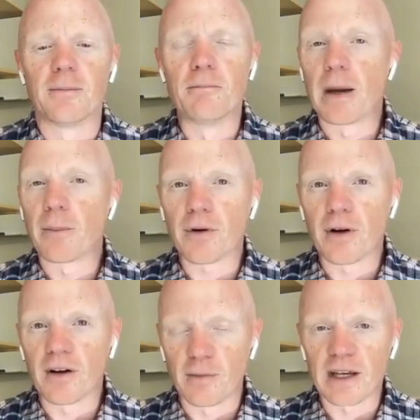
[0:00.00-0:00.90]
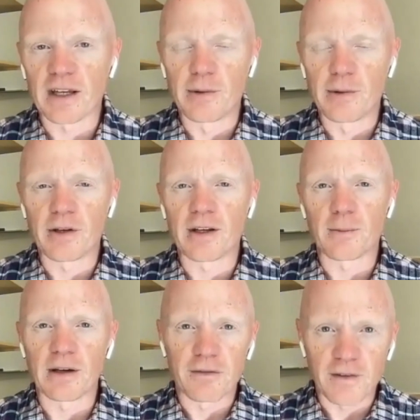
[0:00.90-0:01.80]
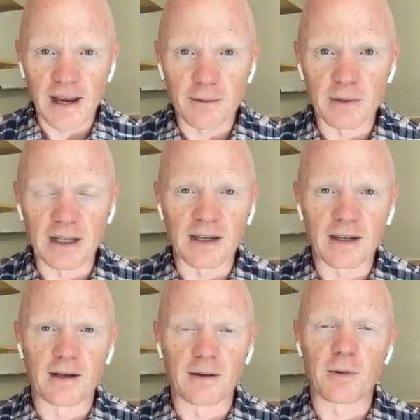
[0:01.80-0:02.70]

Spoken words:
member of my community and my family.